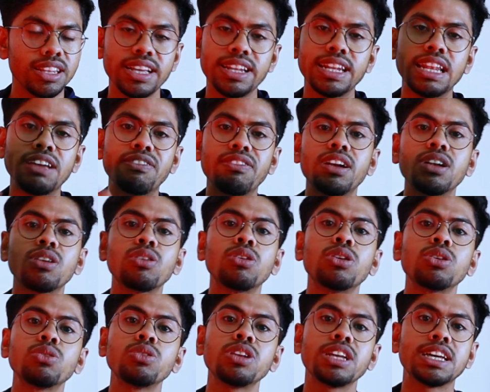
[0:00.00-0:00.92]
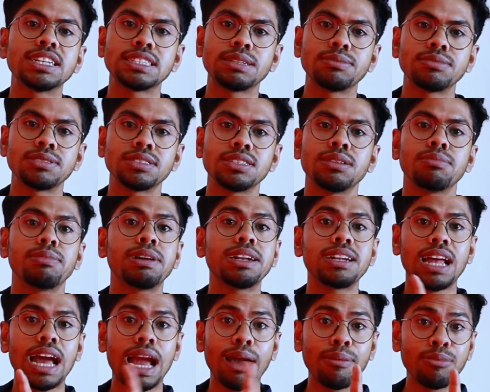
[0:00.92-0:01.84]
They never go to TSMC,
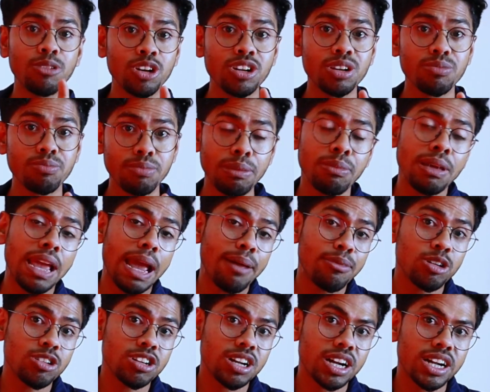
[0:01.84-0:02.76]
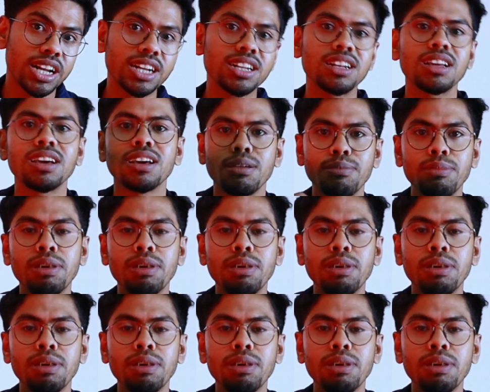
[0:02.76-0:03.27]
but maybe I'm not correct.